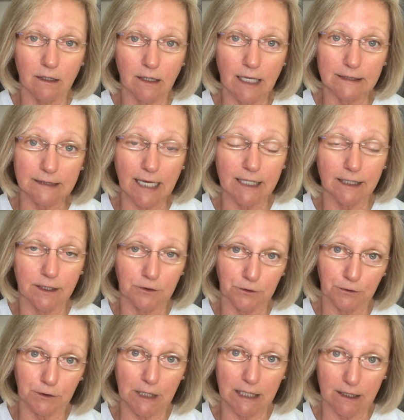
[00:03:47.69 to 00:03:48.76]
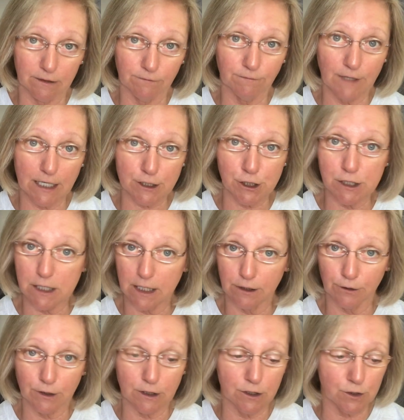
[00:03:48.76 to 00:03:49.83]
get that ear infection
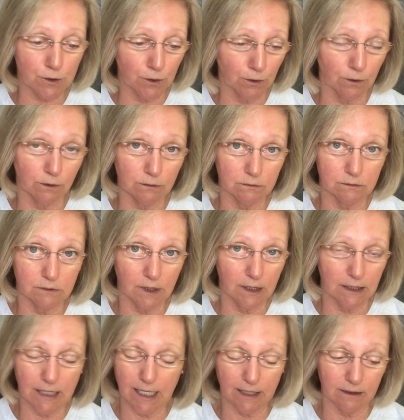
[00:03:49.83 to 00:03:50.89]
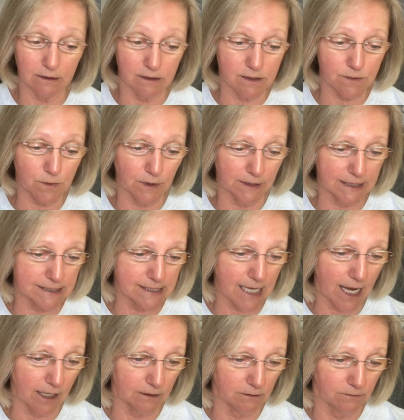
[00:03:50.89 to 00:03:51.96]
under control. And that is really
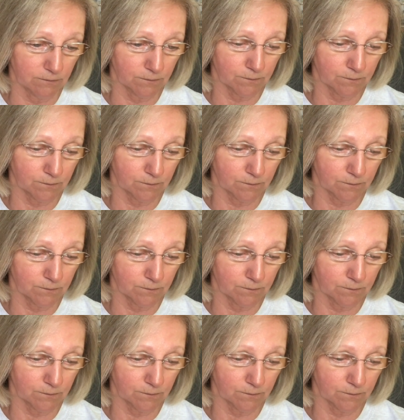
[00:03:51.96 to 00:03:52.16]
sad.